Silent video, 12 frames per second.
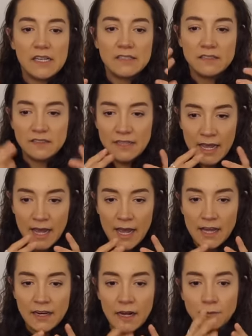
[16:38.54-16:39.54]

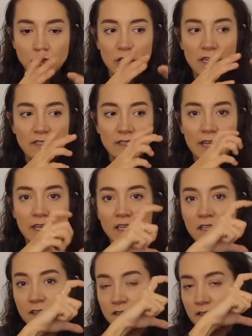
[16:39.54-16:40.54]
Instead, I'm trying to like
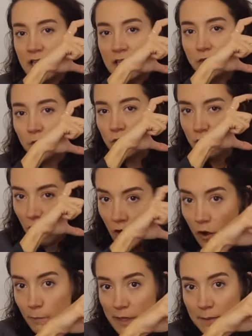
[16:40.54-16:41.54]
schedule
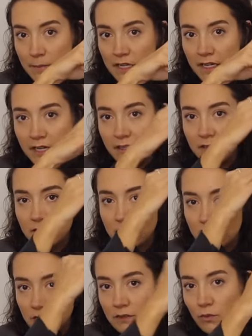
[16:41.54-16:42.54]
all my meetings
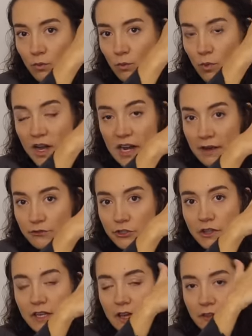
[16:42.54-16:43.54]
one after
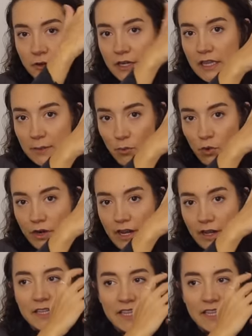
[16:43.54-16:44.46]
the other in the morning.